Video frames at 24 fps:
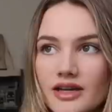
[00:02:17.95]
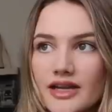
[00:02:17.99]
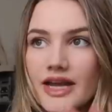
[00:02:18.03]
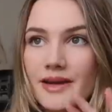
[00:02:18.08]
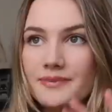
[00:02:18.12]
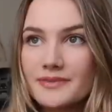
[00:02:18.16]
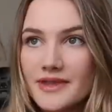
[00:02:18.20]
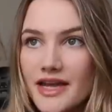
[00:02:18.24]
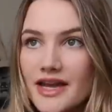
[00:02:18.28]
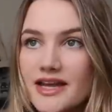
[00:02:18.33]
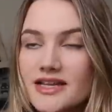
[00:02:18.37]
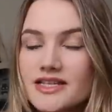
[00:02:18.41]

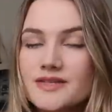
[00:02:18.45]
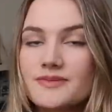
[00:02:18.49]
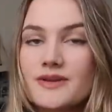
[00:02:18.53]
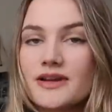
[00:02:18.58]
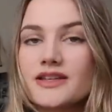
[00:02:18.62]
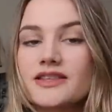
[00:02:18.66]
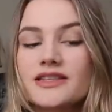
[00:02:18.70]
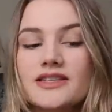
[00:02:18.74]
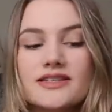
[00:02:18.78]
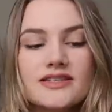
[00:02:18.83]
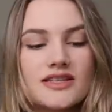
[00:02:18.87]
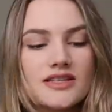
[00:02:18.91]
Keep the
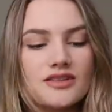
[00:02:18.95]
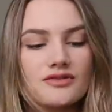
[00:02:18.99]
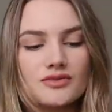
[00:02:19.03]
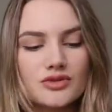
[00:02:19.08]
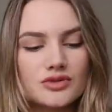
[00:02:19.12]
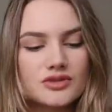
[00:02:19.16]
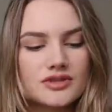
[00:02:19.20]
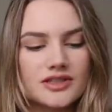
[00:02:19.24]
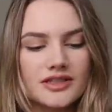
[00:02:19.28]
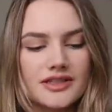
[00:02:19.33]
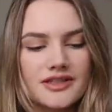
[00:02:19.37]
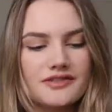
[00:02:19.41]
expect, this is a
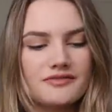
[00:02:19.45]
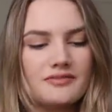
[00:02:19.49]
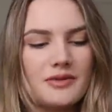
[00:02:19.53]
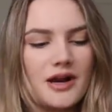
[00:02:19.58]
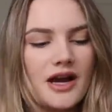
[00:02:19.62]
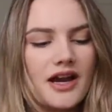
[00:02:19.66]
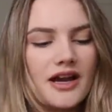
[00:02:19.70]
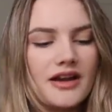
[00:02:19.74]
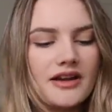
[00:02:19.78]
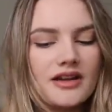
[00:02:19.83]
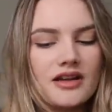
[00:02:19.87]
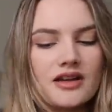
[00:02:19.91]
rule to live
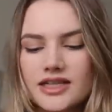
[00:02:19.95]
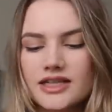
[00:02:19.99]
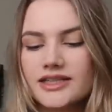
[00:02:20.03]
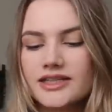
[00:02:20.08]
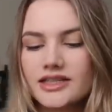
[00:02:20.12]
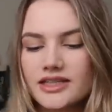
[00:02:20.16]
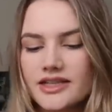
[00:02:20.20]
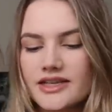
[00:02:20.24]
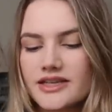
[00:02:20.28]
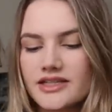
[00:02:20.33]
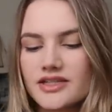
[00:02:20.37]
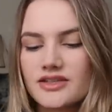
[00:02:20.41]
by.
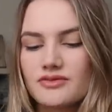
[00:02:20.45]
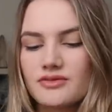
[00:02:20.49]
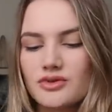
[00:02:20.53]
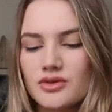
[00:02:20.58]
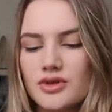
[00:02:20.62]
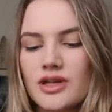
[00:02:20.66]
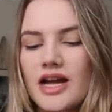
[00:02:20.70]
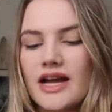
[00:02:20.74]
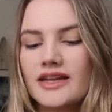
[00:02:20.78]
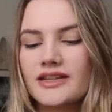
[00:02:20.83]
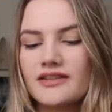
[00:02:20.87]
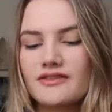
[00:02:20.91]
Clearly it's a
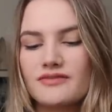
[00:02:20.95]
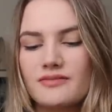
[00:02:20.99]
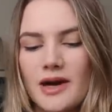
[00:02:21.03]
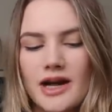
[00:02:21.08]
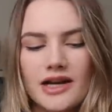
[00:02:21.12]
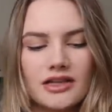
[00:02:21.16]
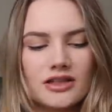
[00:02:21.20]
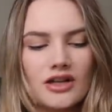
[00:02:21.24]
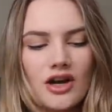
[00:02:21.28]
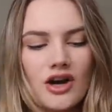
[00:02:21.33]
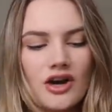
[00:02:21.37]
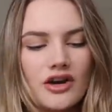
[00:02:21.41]
rule I live
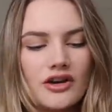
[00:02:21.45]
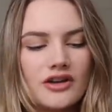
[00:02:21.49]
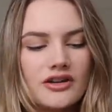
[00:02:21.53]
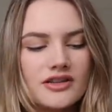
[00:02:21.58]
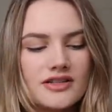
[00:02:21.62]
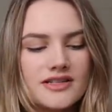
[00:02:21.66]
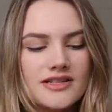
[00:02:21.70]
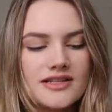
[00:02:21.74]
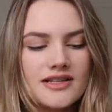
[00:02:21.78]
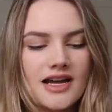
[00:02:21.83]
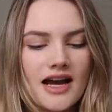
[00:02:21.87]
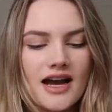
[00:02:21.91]
by a lot.
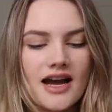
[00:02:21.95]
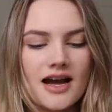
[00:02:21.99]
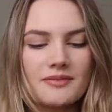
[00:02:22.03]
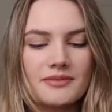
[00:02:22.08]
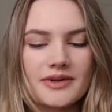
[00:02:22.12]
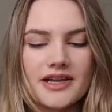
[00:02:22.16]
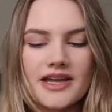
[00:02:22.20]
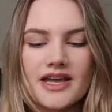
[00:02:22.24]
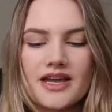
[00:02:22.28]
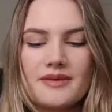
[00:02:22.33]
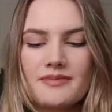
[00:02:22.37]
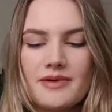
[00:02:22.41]
Um,
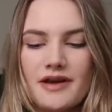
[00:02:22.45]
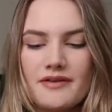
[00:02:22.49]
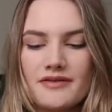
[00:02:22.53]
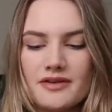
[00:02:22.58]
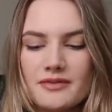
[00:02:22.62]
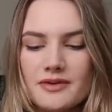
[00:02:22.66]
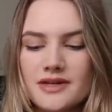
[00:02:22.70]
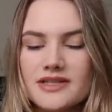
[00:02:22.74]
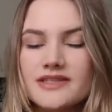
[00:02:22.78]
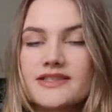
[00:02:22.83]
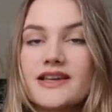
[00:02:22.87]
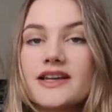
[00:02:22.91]
keep
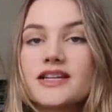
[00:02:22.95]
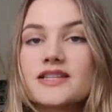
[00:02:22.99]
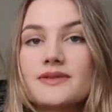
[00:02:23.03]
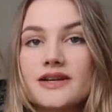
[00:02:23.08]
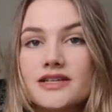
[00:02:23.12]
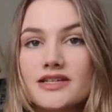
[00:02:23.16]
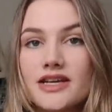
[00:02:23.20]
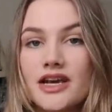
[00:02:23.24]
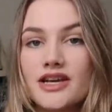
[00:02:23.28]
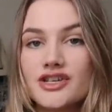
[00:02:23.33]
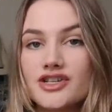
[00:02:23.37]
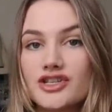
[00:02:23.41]
everyone's
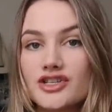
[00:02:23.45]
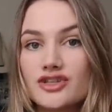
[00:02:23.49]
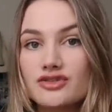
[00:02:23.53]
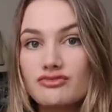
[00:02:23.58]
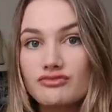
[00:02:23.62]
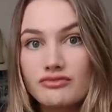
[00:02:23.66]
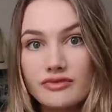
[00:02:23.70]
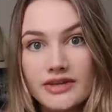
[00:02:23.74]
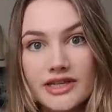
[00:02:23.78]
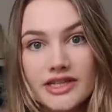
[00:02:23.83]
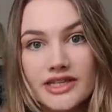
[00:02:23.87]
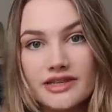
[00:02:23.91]
expectations
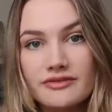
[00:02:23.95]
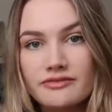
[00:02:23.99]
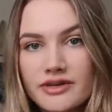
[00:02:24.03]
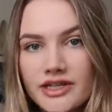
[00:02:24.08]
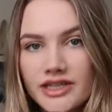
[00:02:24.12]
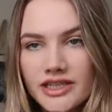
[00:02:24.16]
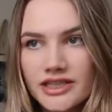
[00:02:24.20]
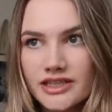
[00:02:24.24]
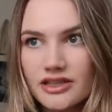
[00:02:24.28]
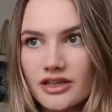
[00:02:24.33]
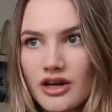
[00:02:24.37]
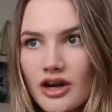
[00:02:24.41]
really,
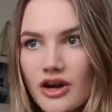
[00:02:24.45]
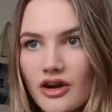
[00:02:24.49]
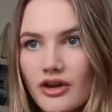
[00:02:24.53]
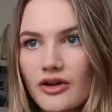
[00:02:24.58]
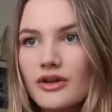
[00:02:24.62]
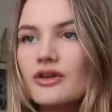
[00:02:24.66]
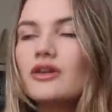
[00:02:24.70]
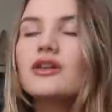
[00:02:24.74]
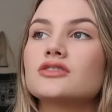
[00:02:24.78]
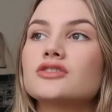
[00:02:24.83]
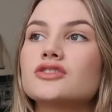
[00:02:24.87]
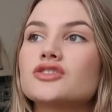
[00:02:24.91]
really
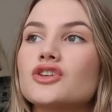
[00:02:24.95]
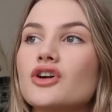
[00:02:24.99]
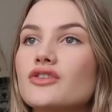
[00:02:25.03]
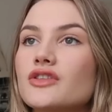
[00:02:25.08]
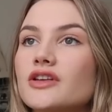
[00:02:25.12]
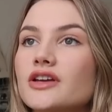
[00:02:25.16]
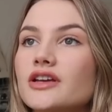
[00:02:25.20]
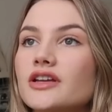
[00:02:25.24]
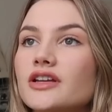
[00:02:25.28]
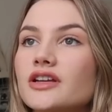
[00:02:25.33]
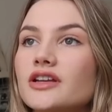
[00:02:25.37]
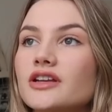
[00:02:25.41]
low so
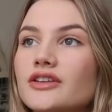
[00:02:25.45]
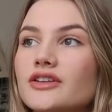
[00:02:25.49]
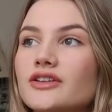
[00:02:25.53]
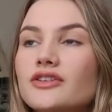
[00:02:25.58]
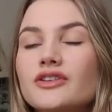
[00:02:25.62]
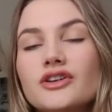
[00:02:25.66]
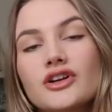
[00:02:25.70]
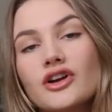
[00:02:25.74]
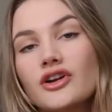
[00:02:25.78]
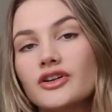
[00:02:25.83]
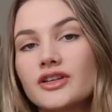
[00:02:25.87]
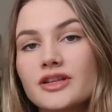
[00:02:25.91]
that
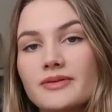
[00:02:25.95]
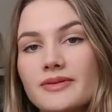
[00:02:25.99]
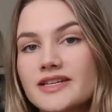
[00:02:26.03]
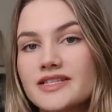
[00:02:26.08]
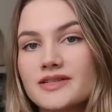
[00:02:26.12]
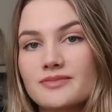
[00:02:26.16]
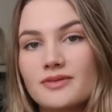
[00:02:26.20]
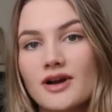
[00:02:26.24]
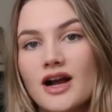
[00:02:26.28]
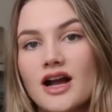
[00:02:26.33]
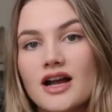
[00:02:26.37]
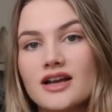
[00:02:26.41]
you can only be
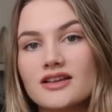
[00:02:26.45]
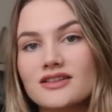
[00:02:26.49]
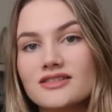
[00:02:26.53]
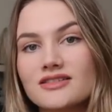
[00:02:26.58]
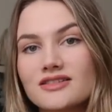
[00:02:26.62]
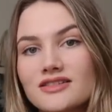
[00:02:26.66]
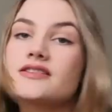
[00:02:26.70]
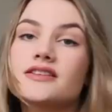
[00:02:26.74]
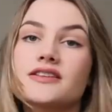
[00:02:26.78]
surprised.